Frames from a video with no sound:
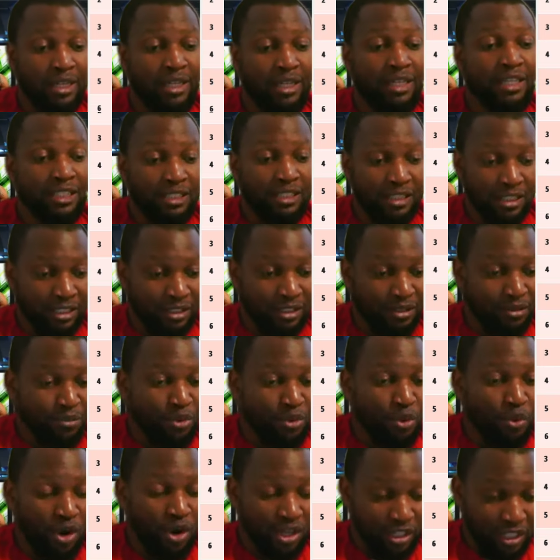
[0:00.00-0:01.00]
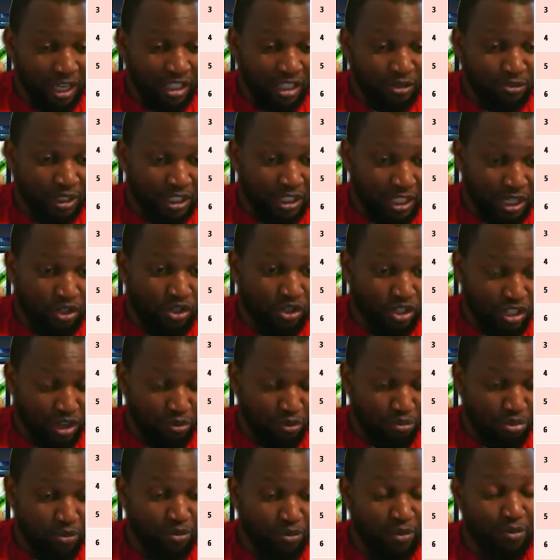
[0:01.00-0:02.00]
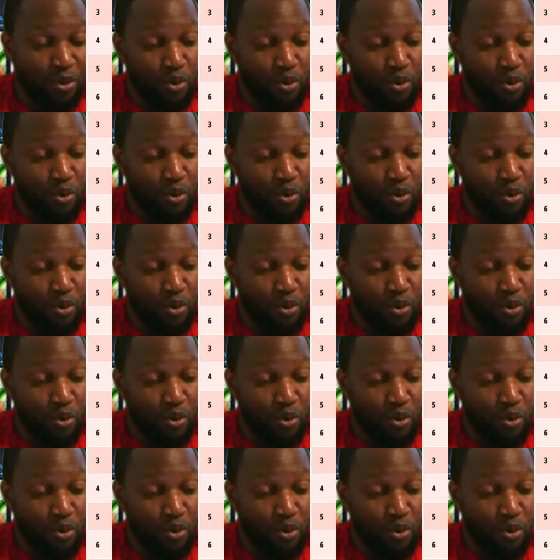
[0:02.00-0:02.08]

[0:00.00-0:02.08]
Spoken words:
Listen, as I'm telling you now, people,